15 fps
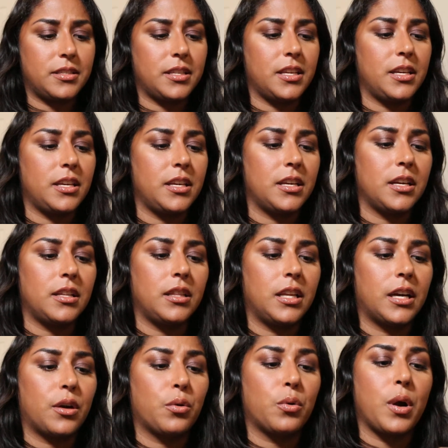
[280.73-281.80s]
the Le
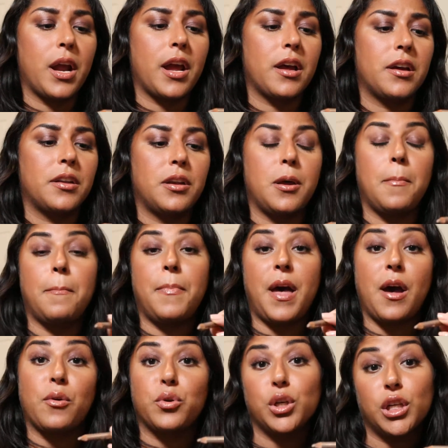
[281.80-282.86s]
Crayon
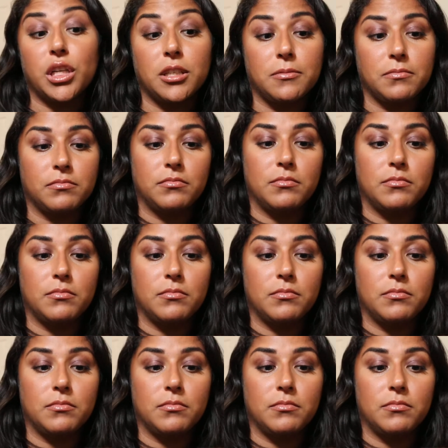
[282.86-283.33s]
Poudre,